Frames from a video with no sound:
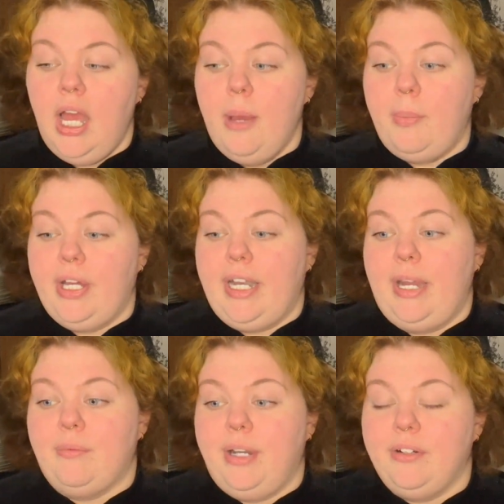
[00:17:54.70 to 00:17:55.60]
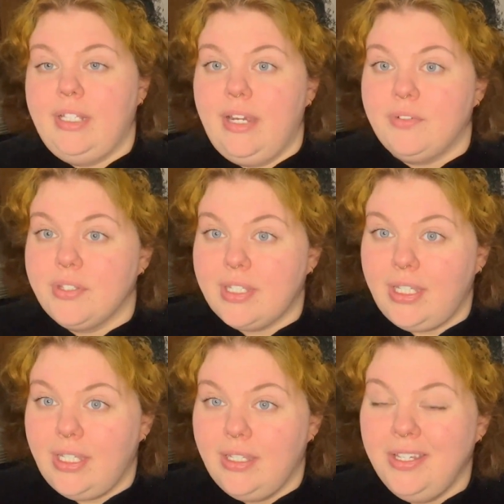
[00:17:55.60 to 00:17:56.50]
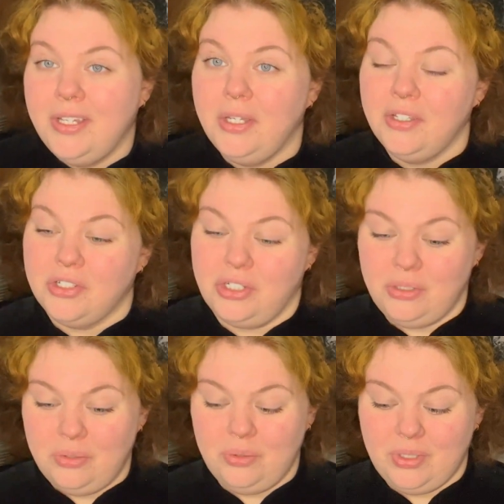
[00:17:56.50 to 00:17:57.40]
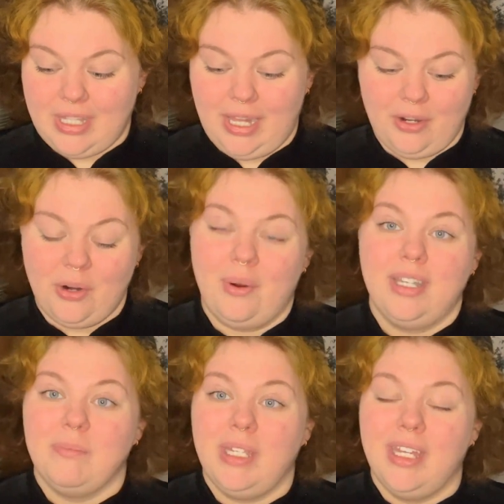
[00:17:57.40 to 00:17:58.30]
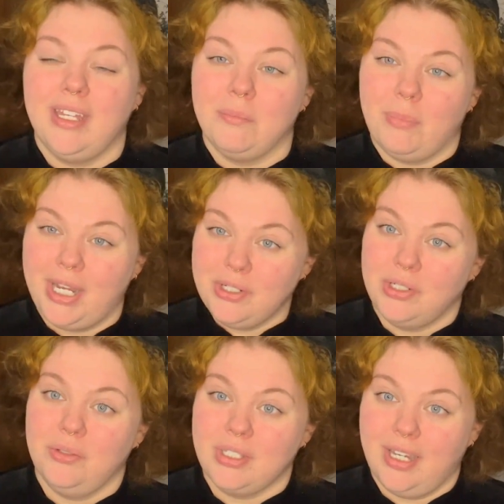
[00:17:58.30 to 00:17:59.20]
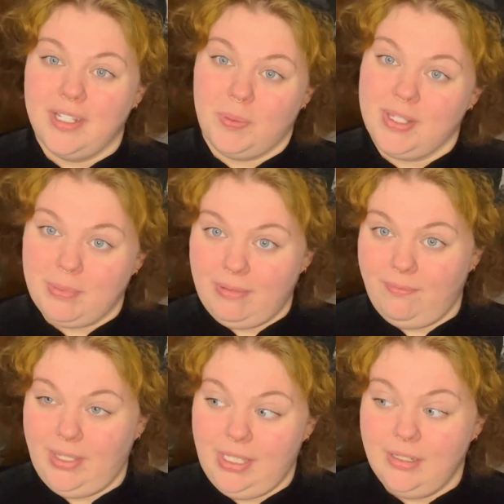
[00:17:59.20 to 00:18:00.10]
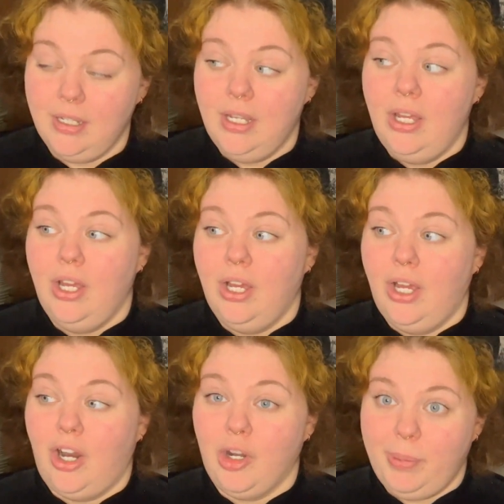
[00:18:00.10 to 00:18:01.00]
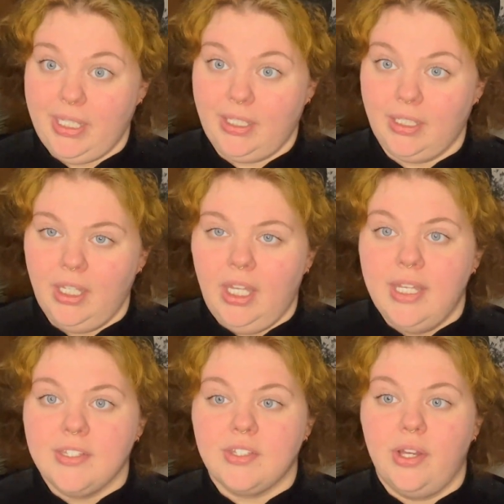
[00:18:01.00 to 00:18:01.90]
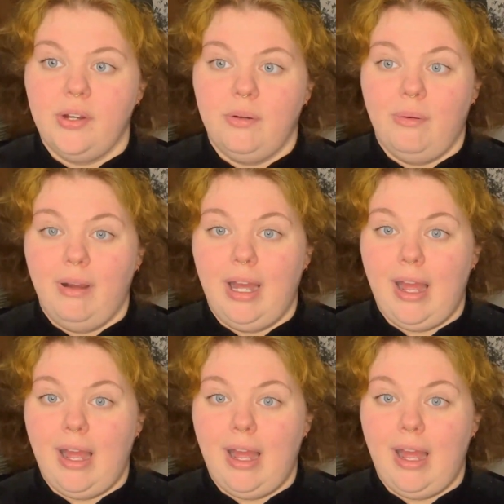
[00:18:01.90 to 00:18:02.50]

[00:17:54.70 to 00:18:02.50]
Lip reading: But I rarely ever see shoes that are going to be in my shoe size because my feet are big. So